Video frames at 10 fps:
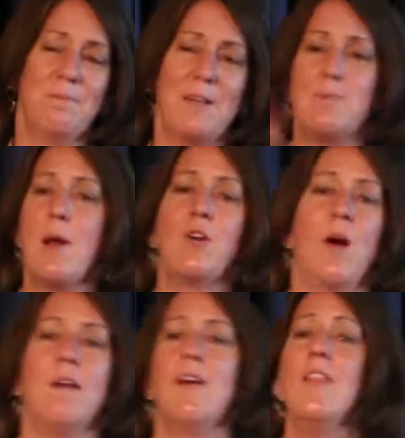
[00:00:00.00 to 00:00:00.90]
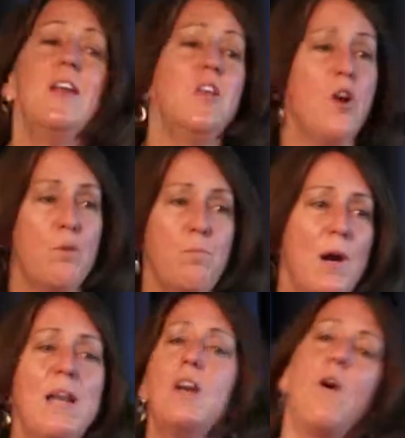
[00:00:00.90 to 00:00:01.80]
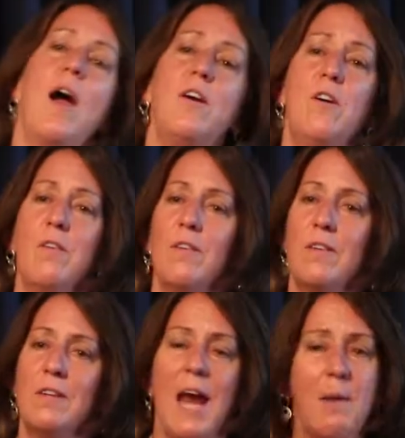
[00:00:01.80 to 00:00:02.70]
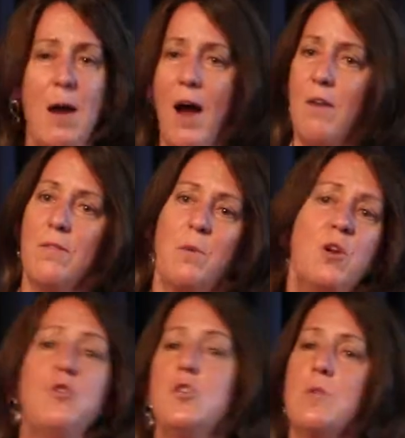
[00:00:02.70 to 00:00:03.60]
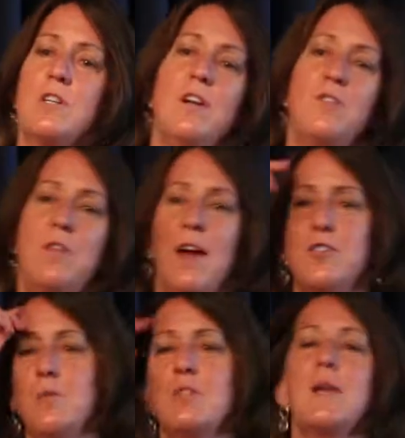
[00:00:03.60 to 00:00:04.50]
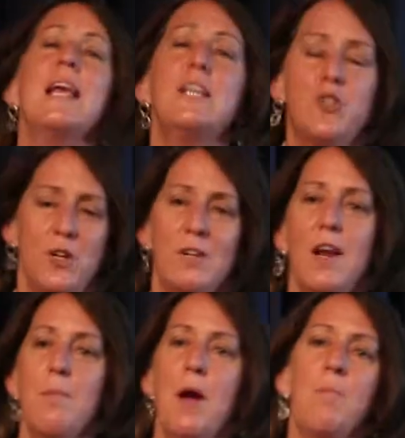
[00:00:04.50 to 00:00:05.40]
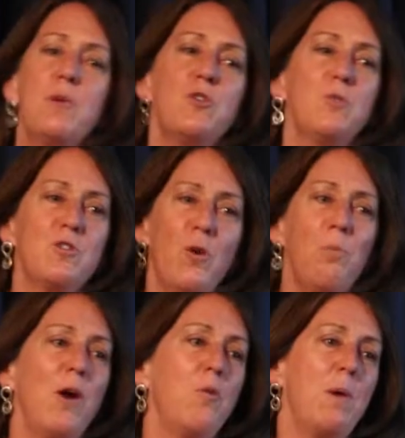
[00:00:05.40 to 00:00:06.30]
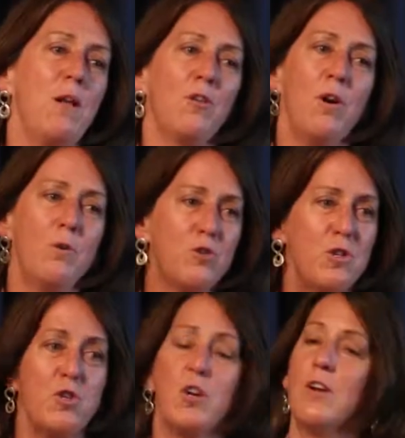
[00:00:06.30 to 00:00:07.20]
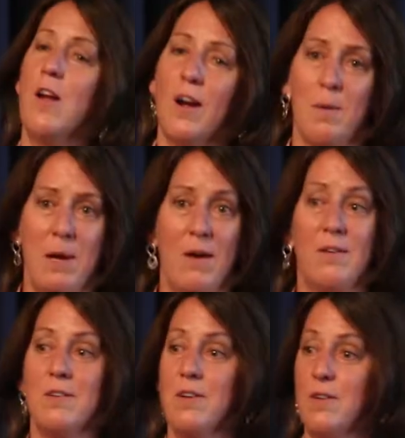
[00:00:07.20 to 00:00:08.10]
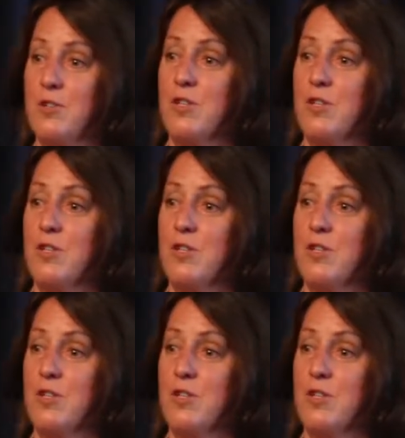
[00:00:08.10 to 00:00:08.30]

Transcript: it's been great. And then, you know, Brittany Griner came out. We knew she was going to do that. She was itching to come out, but she was told by her Baylor coach that she could not come out until